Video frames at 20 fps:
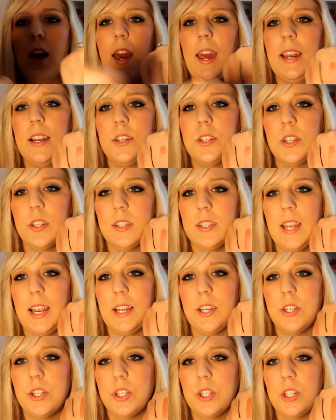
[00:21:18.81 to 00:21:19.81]
And it's just a
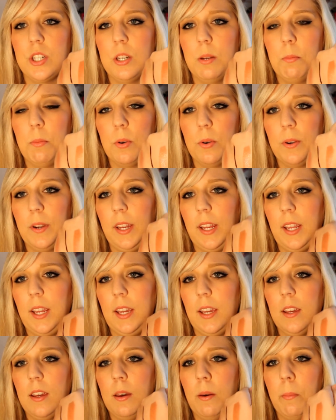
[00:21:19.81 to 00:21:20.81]

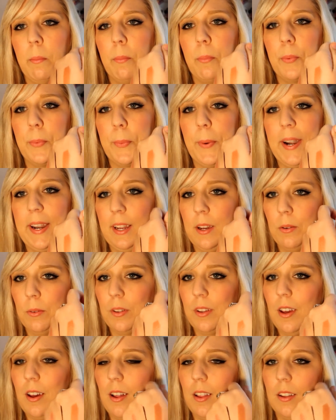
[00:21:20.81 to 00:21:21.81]
shimmery brown
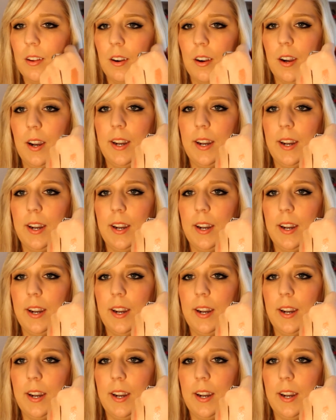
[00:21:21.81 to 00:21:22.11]
color,